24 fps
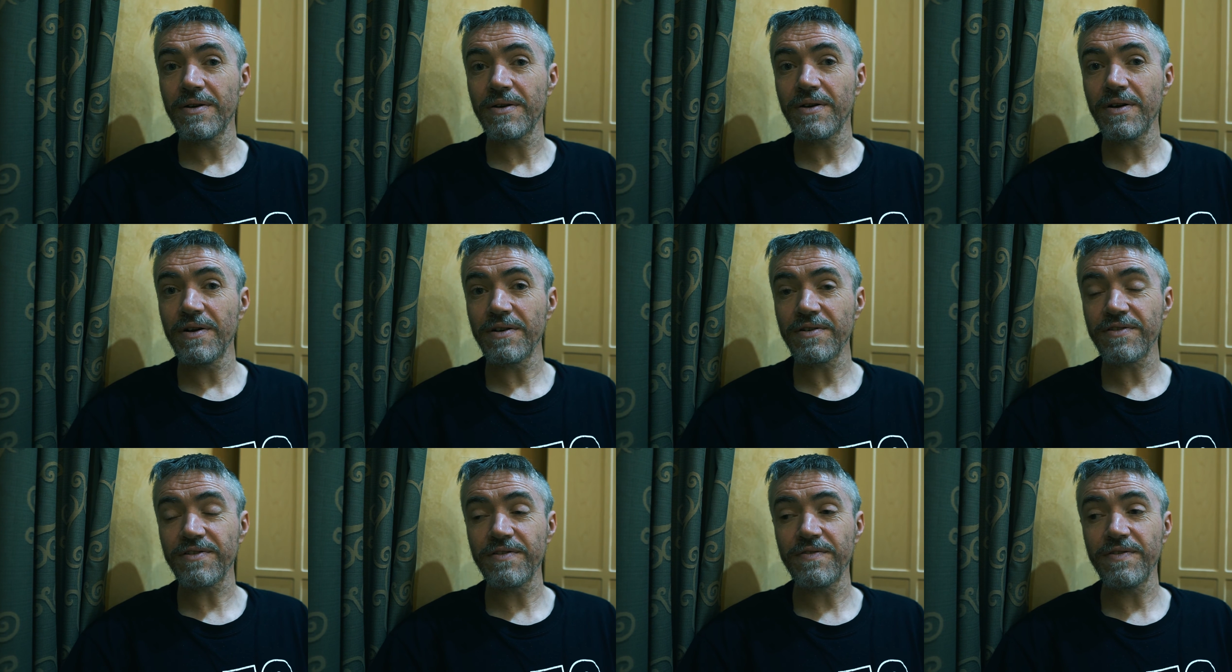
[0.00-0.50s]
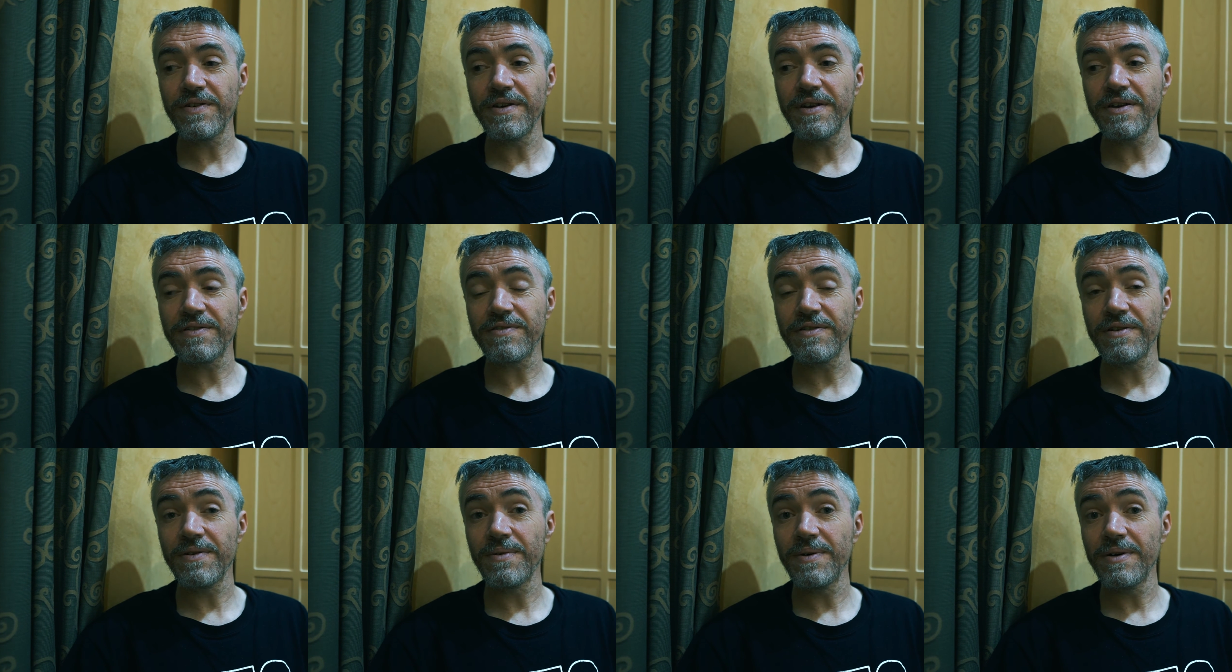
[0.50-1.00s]

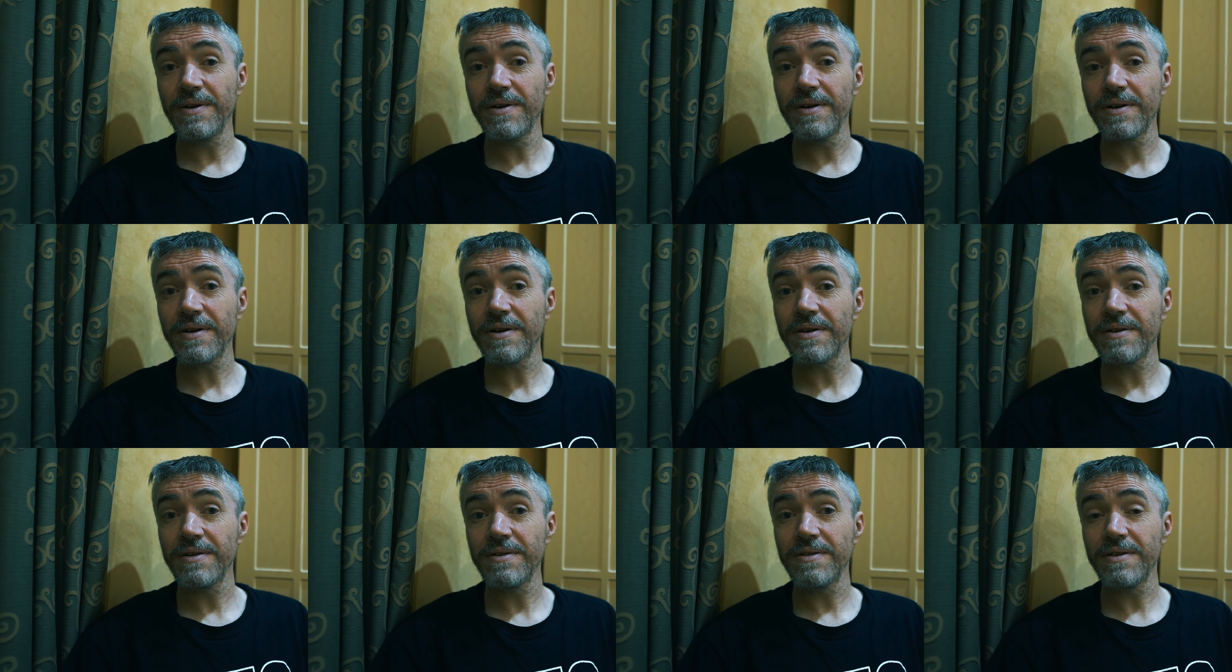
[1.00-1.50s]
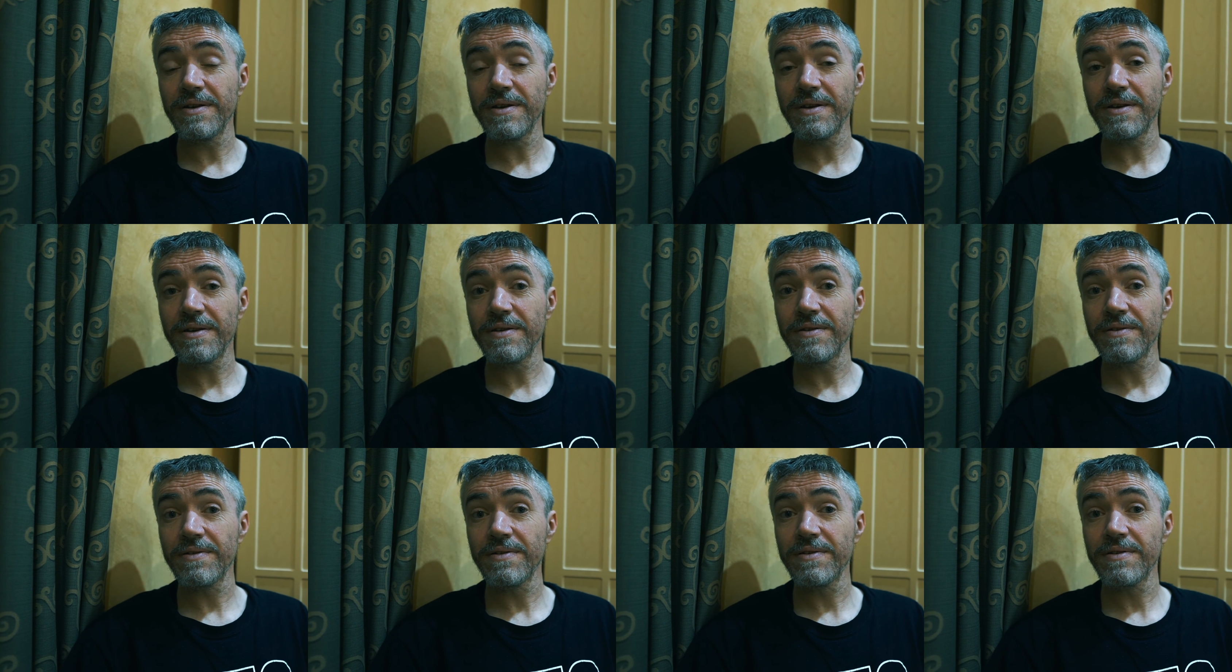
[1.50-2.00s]
conservation work and
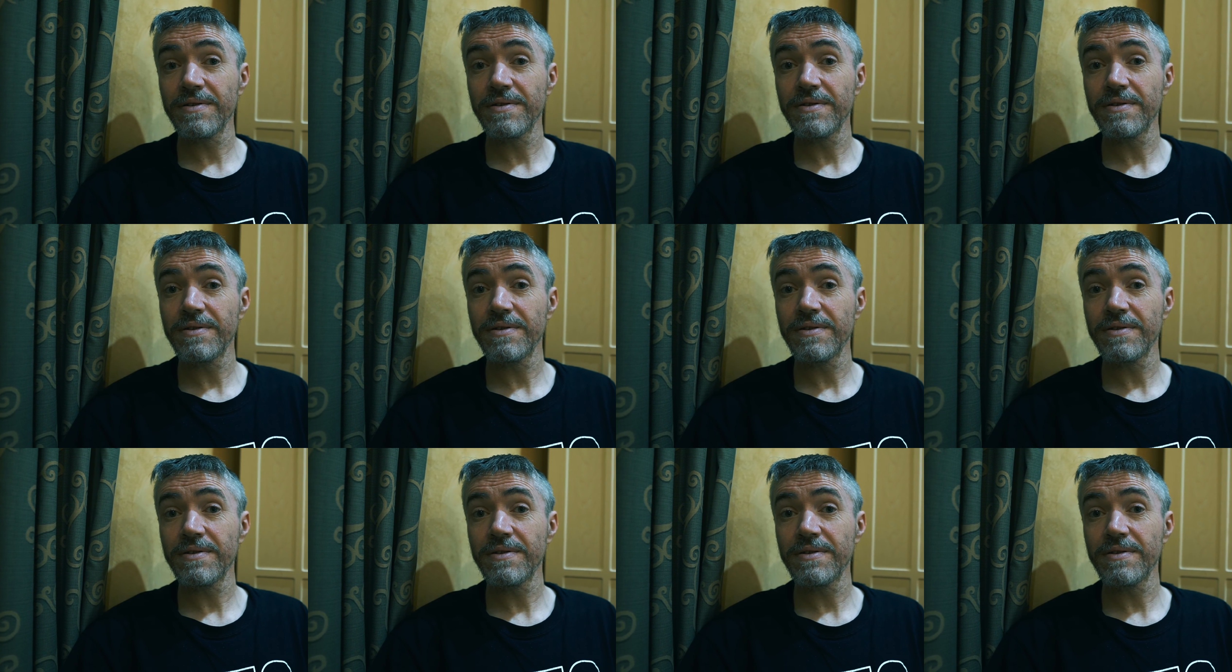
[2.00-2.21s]
things.